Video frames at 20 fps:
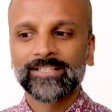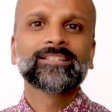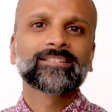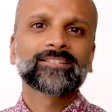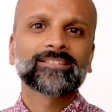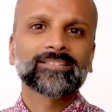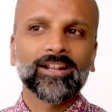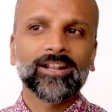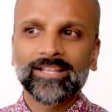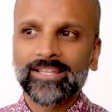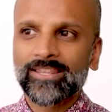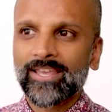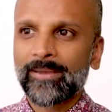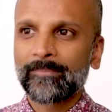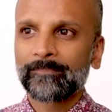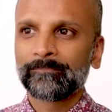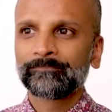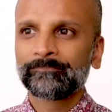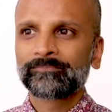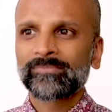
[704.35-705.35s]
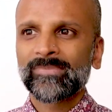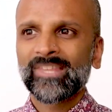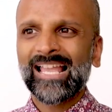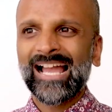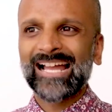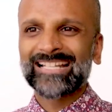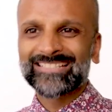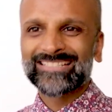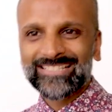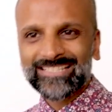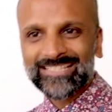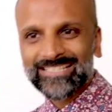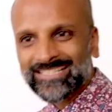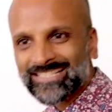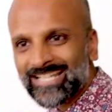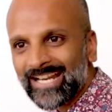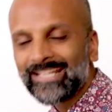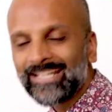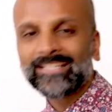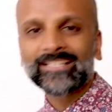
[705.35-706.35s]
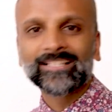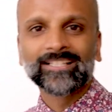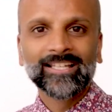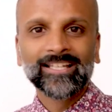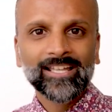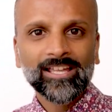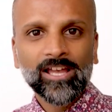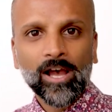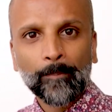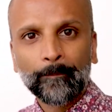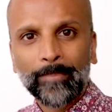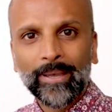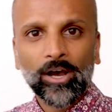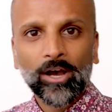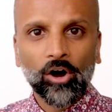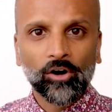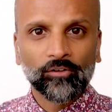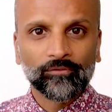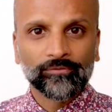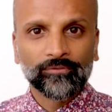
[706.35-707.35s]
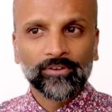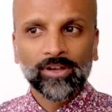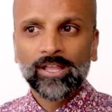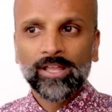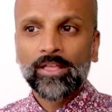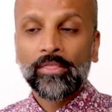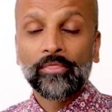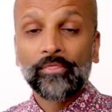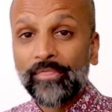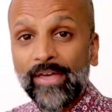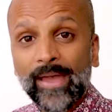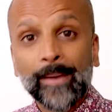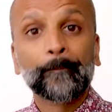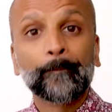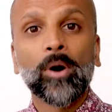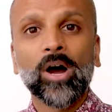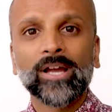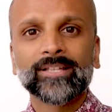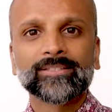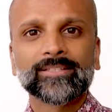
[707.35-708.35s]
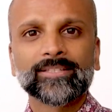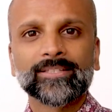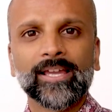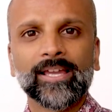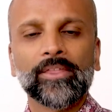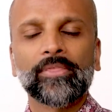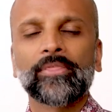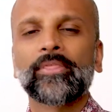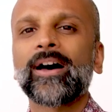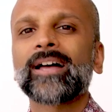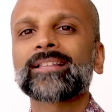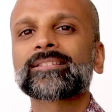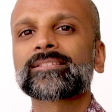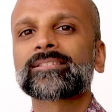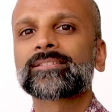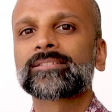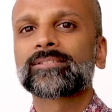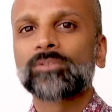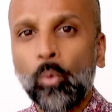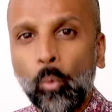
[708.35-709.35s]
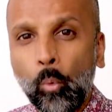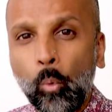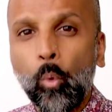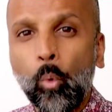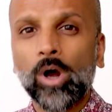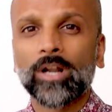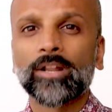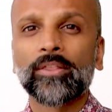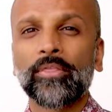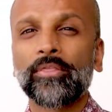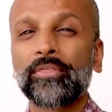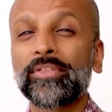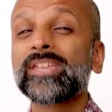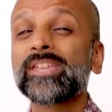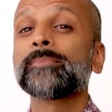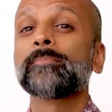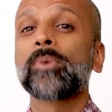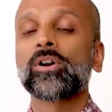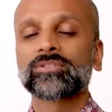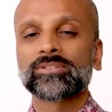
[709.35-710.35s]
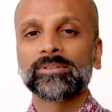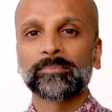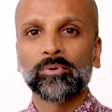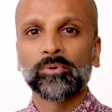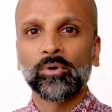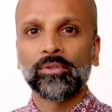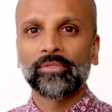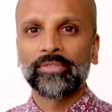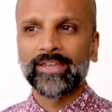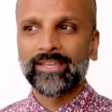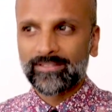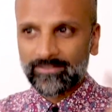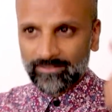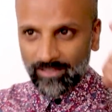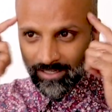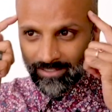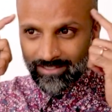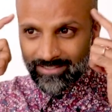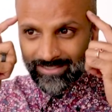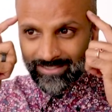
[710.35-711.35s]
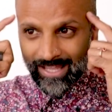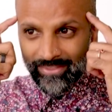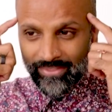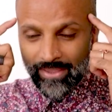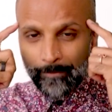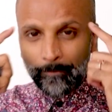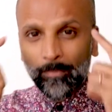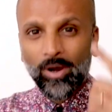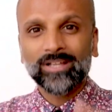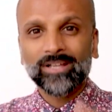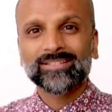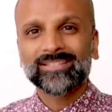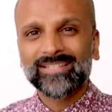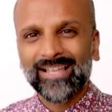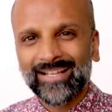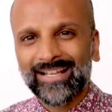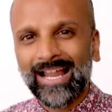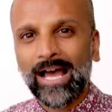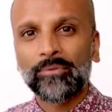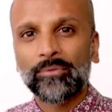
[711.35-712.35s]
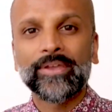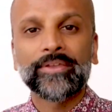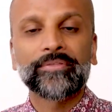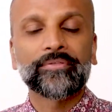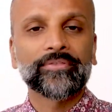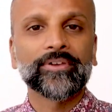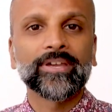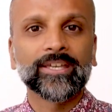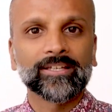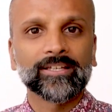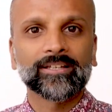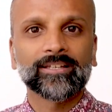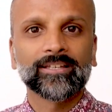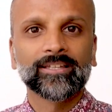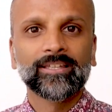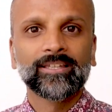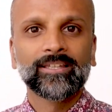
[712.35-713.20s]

Study them and take a bit of their mindset. That's one of the most important things. Understand their mindset and how they think.